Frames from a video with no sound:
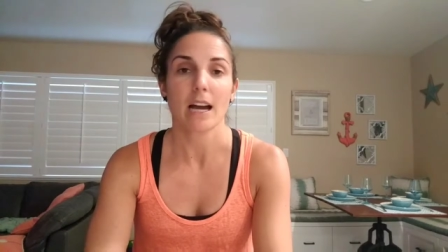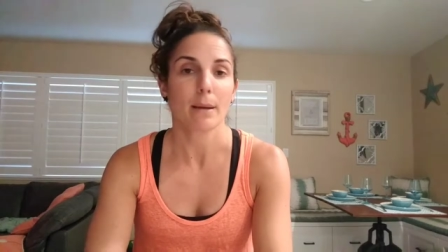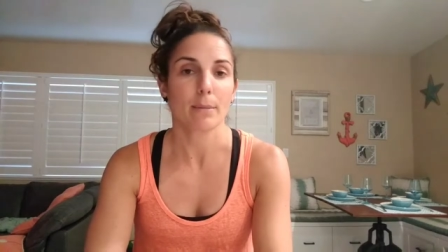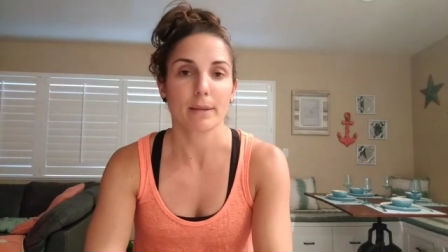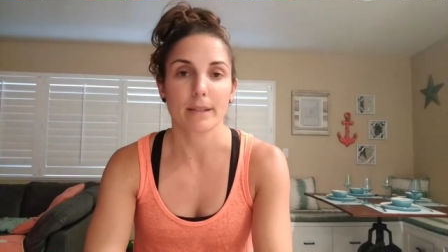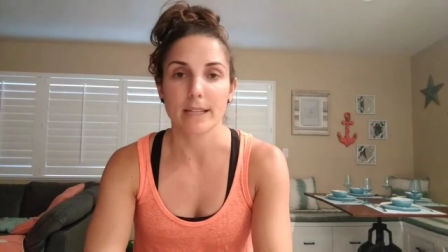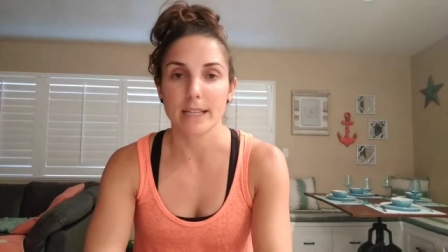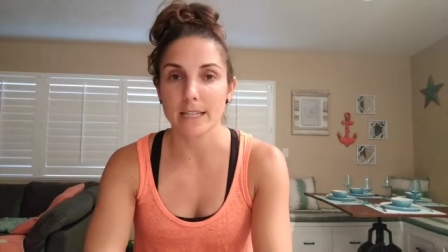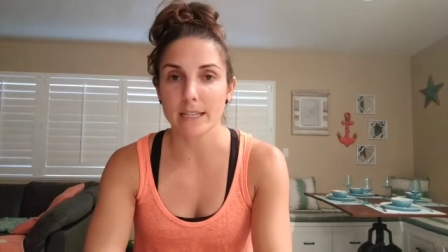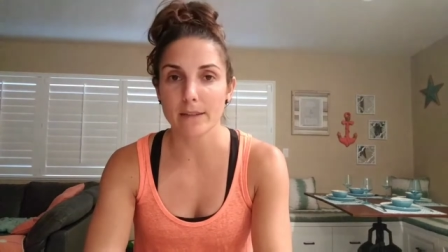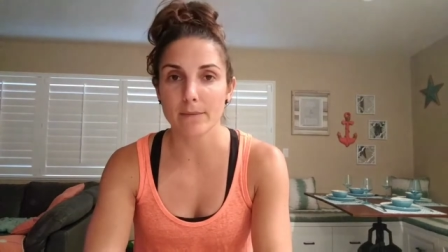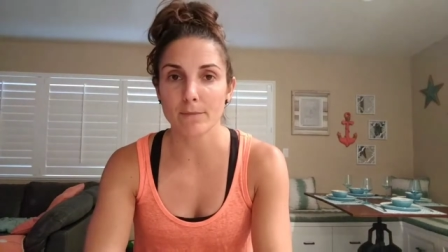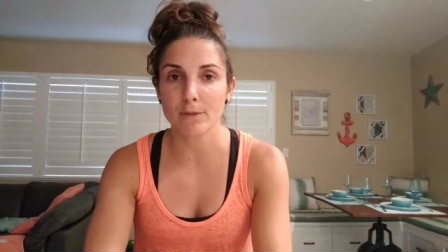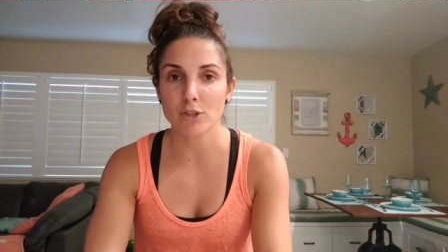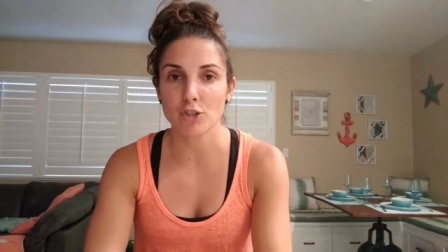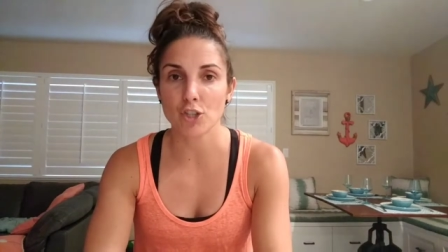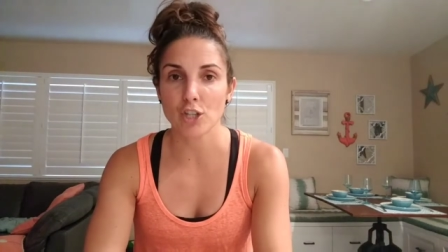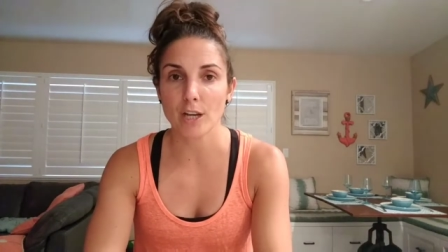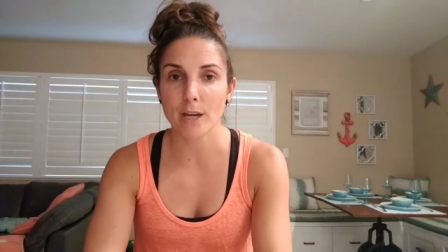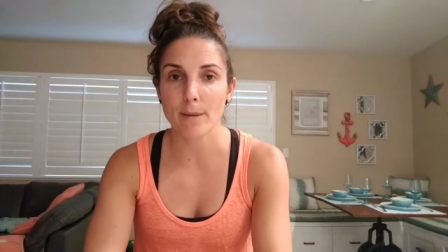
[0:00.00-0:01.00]
I've been hitting
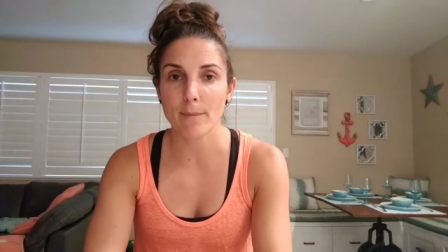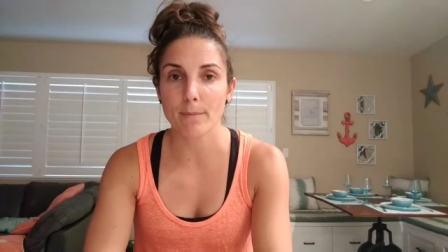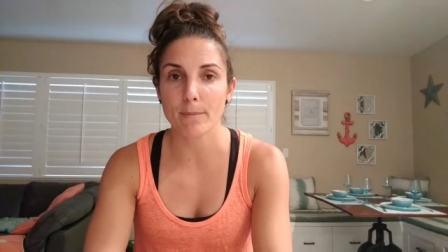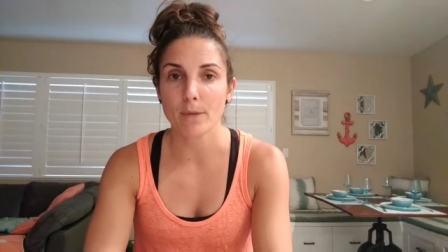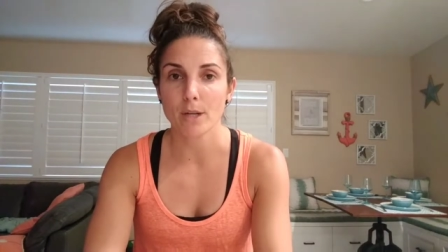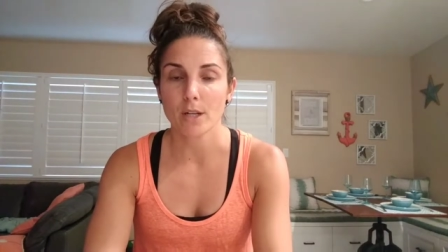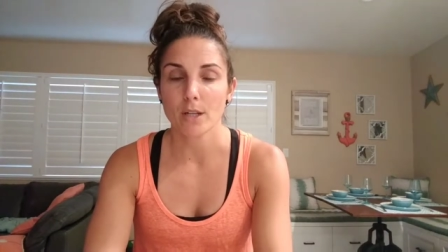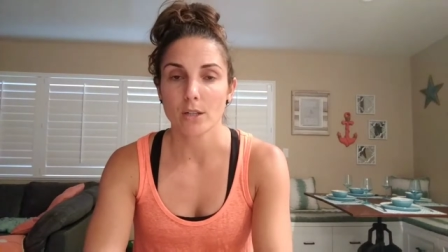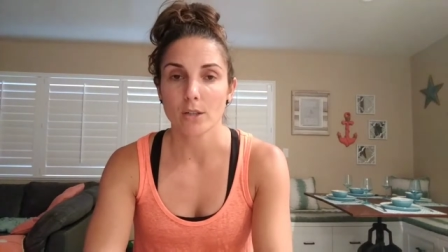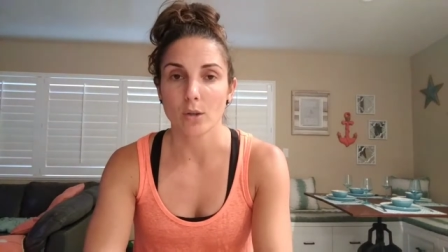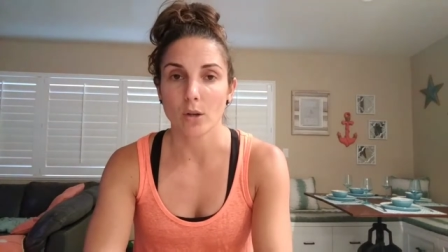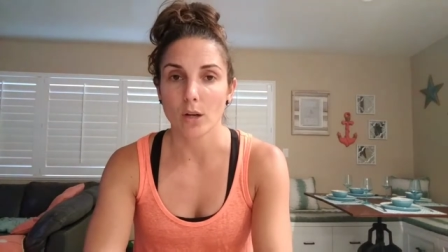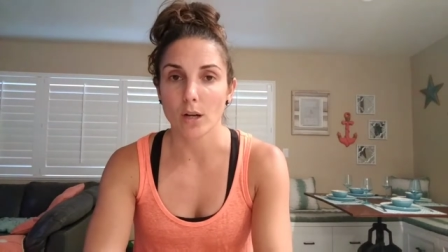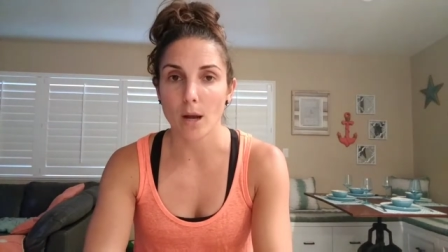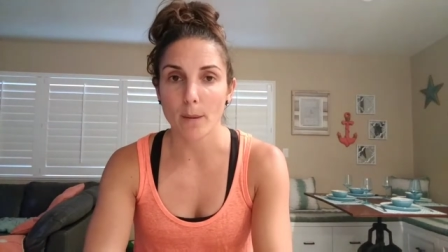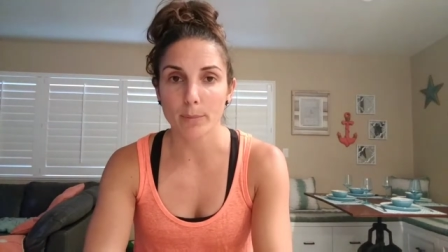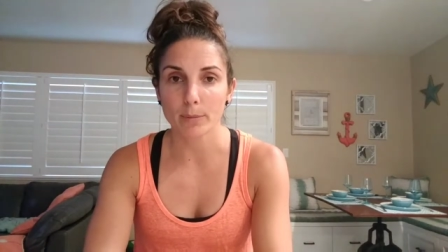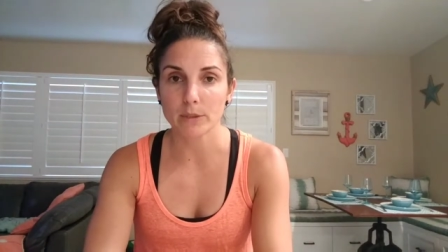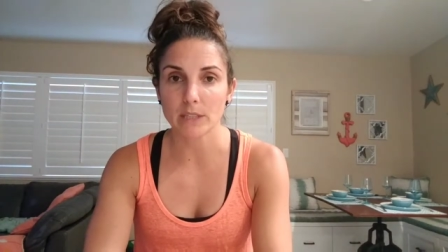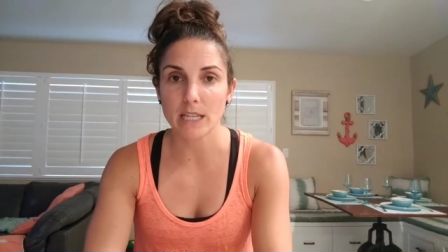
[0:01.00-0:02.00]
the gym, you know, a
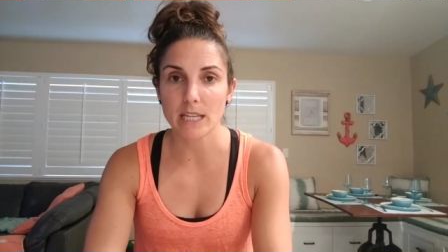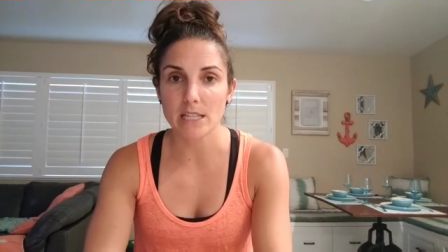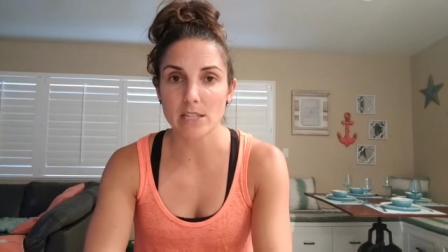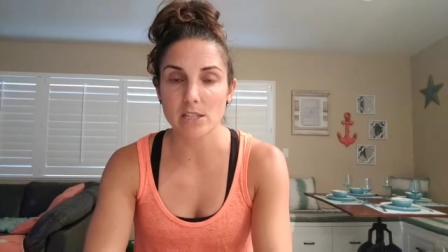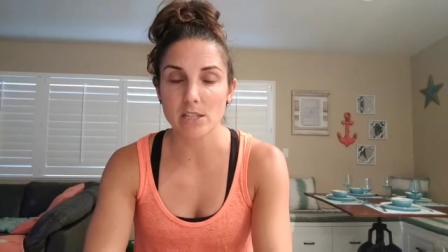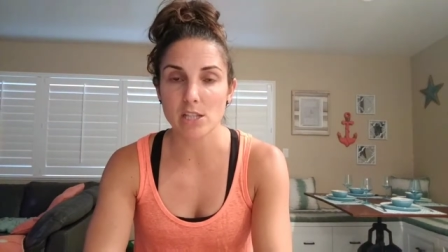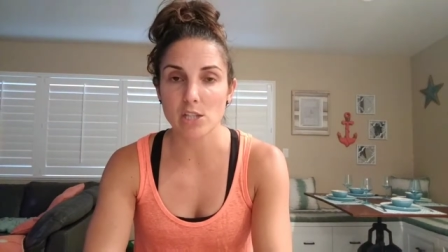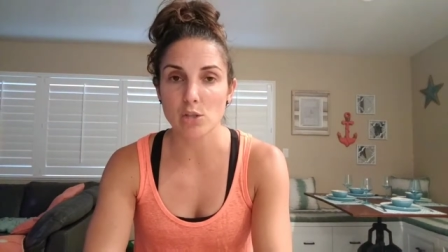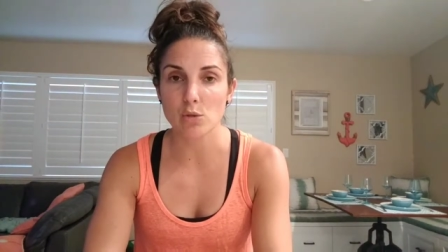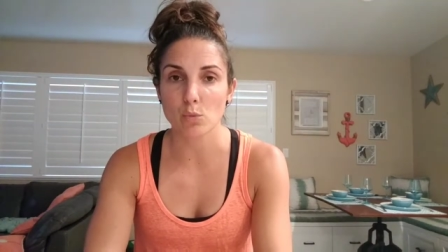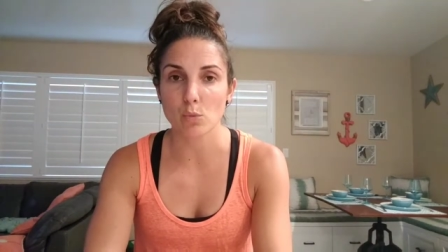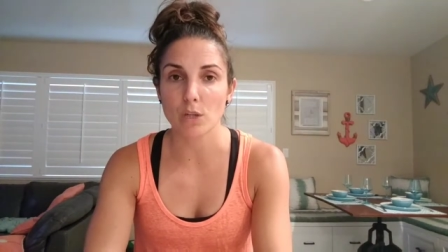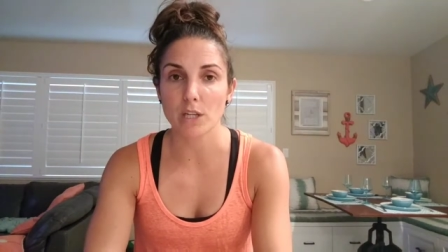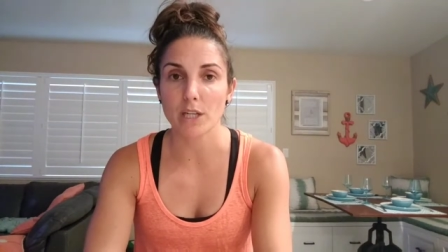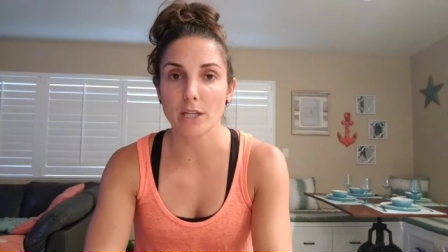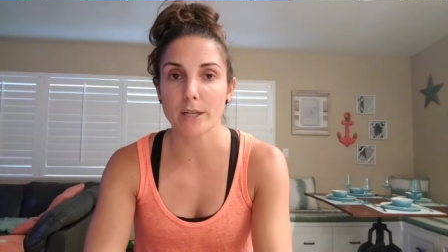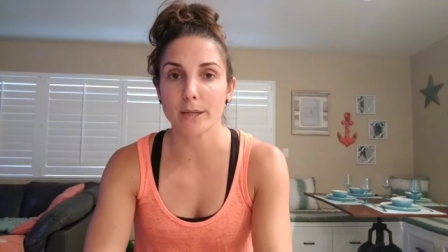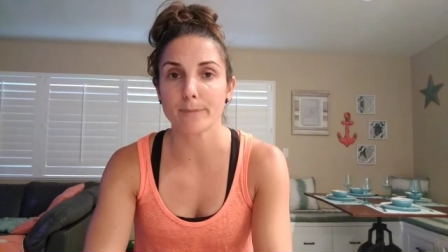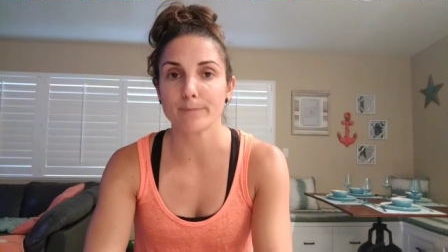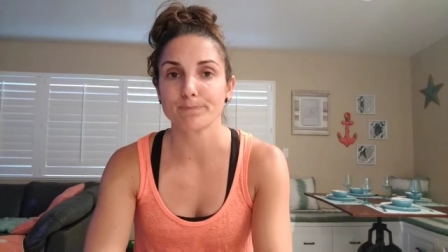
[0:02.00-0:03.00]
couple days this
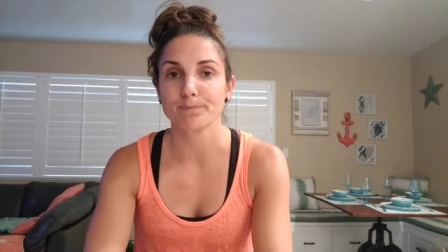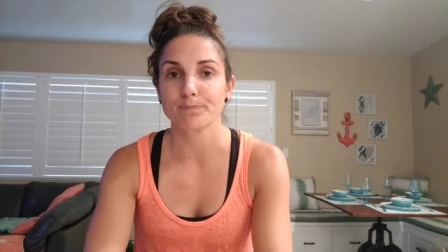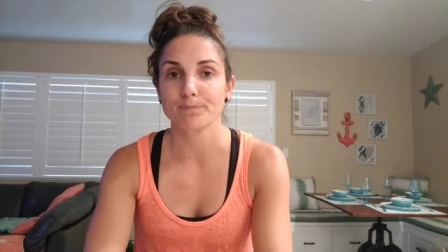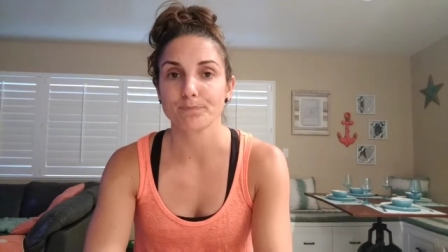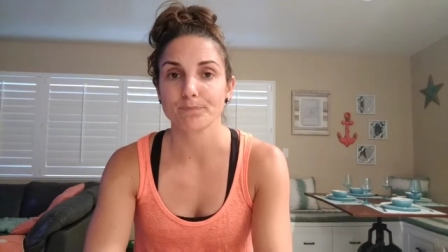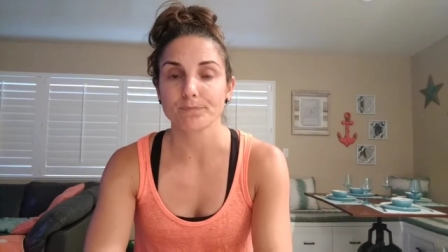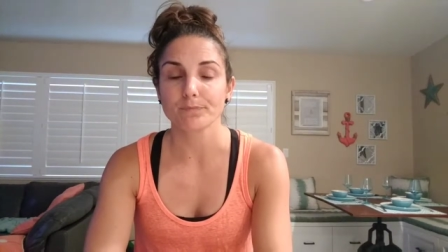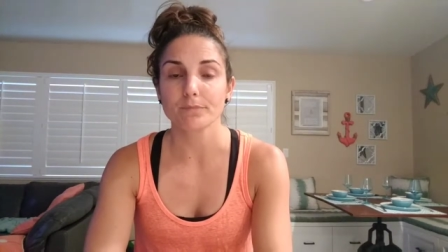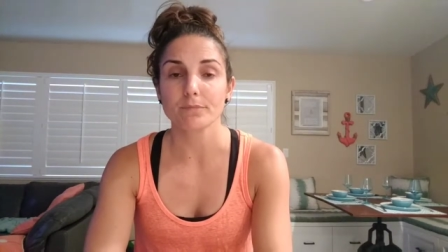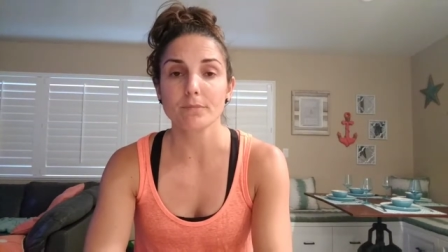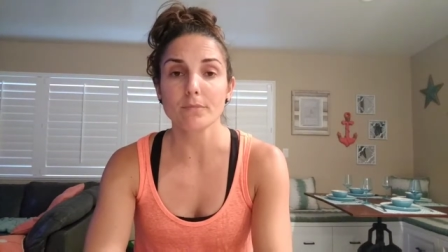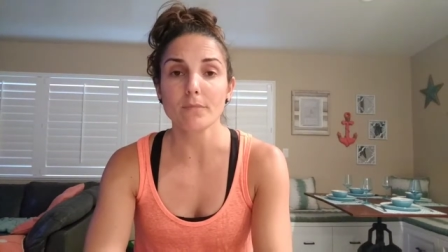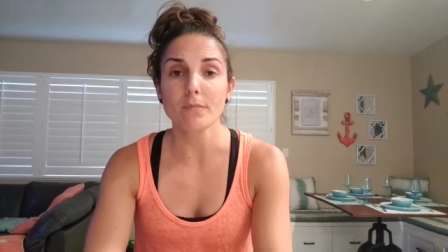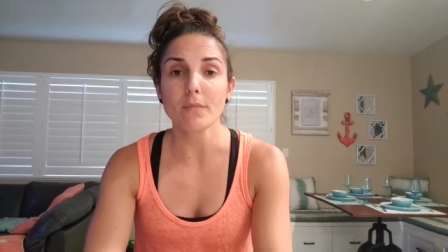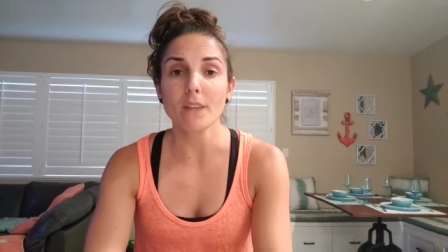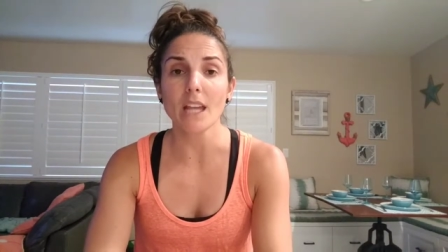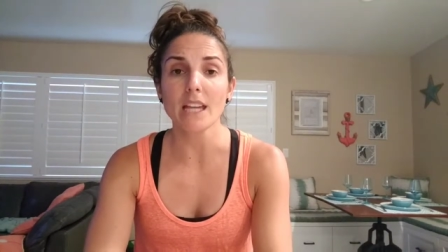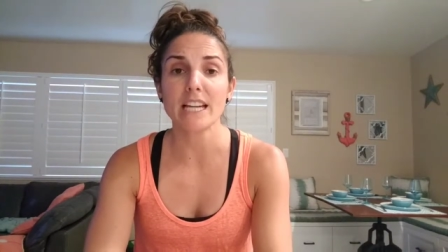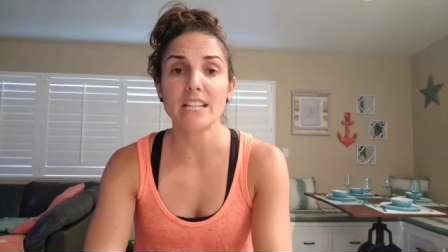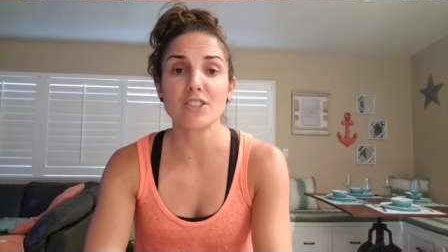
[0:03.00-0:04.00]
week,
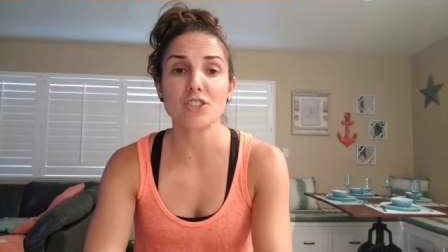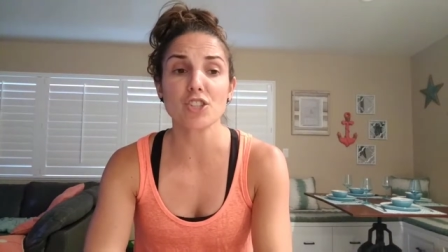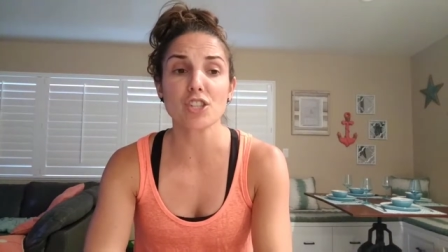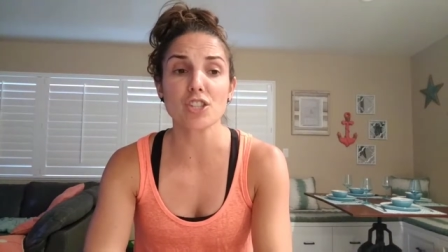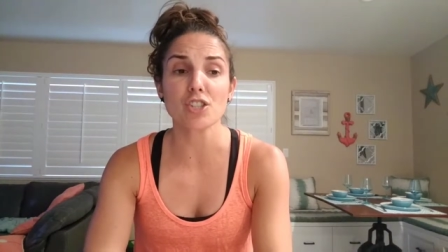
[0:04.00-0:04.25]
and